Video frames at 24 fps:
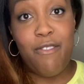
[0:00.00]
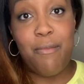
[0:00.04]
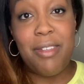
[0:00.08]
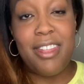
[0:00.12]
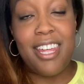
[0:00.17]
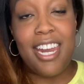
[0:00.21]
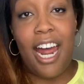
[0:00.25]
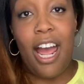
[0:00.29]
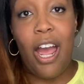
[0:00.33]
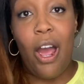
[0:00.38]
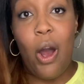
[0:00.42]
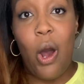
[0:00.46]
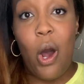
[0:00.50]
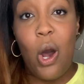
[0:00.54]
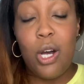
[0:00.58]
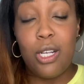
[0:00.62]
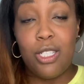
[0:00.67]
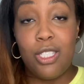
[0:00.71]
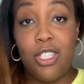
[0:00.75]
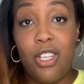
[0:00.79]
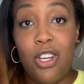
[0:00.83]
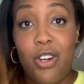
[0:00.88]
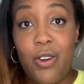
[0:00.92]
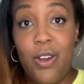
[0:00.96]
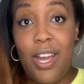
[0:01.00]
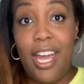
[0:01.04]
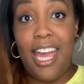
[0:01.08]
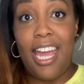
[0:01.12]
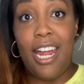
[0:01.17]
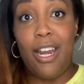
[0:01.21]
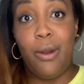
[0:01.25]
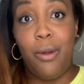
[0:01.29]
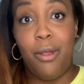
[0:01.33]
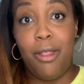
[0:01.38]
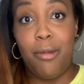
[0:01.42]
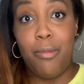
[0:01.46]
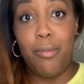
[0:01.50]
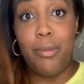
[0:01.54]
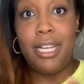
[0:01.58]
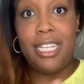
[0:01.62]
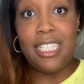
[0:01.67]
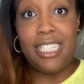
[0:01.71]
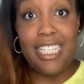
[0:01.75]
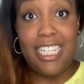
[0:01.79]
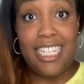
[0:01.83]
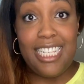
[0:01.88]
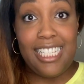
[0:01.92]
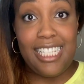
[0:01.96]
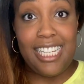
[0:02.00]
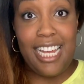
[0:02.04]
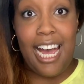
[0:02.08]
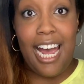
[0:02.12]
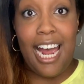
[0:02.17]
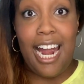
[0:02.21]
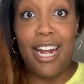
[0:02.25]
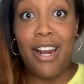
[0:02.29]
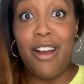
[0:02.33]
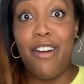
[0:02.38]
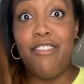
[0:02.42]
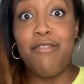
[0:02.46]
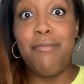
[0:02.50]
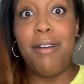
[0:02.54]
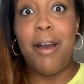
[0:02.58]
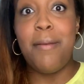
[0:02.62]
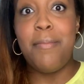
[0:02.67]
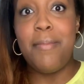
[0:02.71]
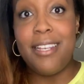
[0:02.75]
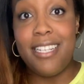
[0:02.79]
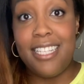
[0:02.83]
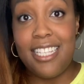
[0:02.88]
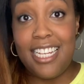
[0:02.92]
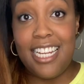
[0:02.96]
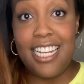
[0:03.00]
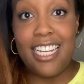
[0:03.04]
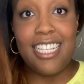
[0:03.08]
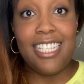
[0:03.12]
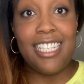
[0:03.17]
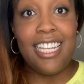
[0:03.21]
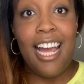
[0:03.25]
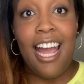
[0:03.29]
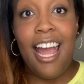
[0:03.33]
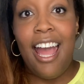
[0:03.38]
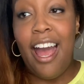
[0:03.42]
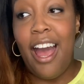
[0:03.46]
but then I also handle the business side of my business.